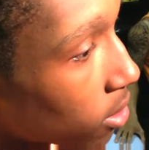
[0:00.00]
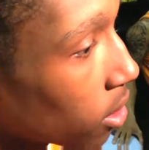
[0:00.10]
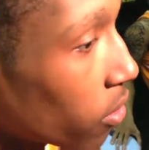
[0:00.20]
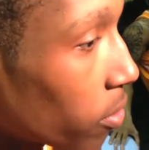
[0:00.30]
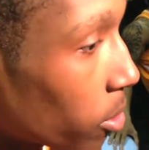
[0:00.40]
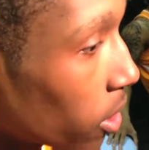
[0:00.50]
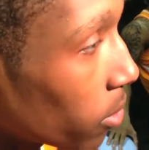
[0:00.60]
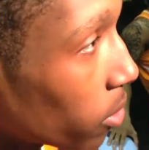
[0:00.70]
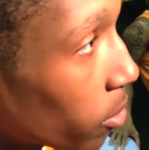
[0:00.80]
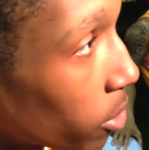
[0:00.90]
I think we played
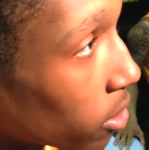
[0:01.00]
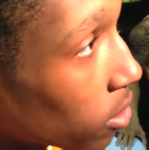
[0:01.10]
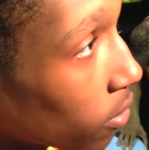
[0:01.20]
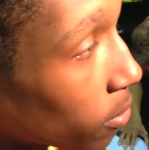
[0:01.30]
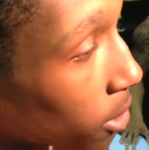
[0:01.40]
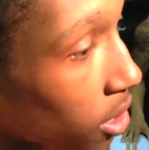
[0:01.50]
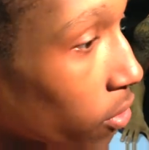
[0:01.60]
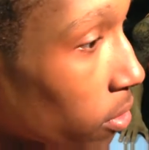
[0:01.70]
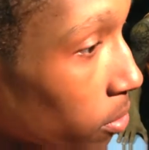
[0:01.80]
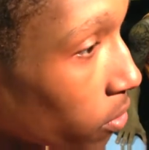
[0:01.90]
with the best of them. I think
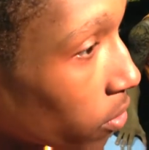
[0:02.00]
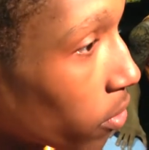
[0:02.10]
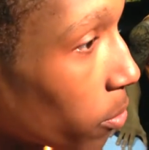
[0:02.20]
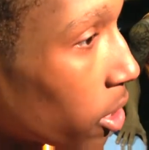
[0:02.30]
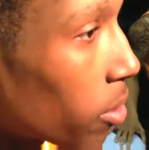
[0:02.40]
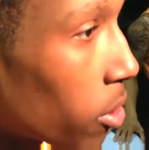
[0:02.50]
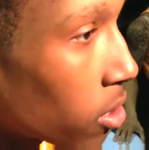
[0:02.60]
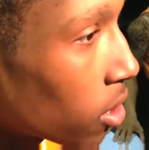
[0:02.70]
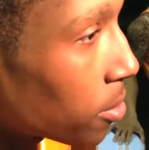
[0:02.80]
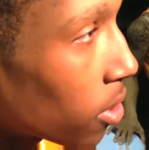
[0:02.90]
we, we, we beat the best
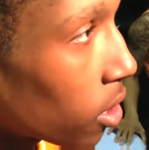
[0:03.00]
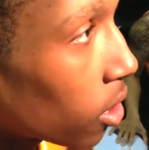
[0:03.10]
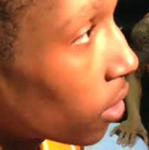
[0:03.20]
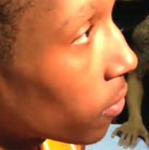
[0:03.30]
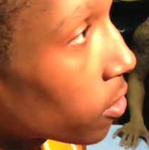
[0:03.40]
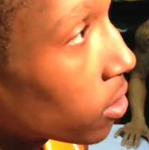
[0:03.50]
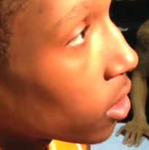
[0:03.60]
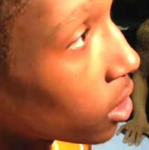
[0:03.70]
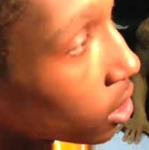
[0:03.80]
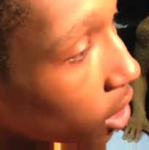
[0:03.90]
teams in our conference.
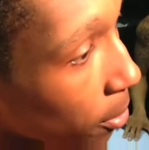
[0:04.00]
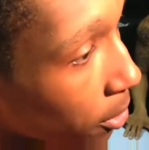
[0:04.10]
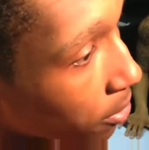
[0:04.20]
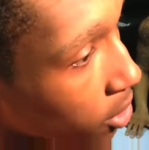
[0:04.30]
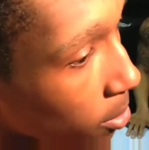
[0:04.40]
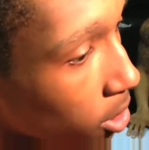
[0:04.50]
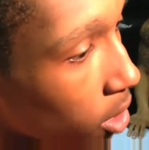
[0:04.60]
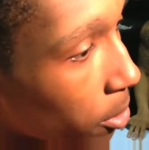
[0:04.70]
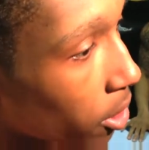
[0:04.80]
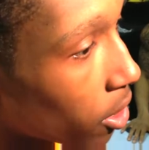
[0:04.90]
I mean, we dropped a
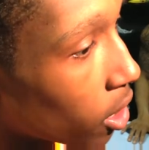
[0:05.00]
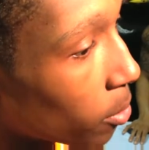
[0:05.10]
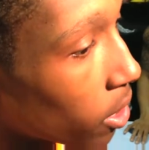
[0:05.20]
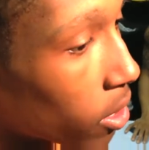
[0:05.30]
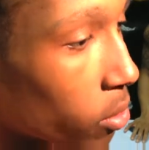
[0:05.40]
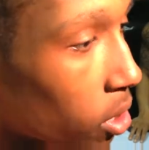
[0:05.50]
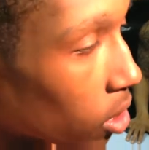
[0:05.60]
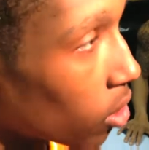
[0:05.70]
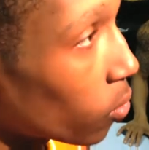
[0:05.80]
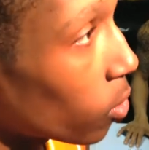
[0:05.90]
couple here and there, but after we got
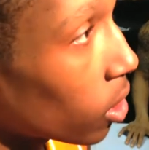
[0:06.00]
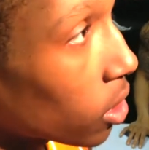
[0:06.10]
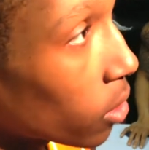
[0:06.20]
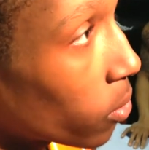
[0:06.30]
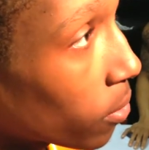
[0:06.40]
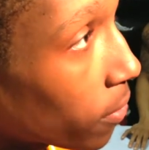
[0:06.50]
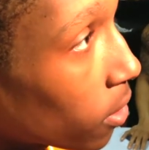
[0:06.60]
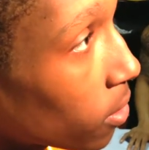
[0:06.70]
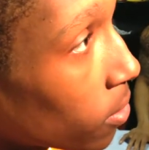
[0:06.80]
on the road, I think we were fine